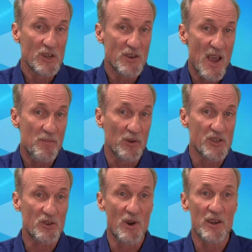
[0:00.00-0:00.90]
example,
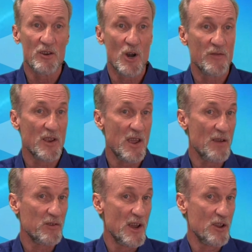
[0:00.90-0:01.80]
a stranded dolphin
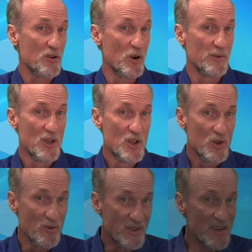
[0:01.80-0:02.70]
calf like Hope,
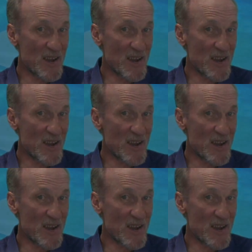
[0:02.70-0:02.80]
who did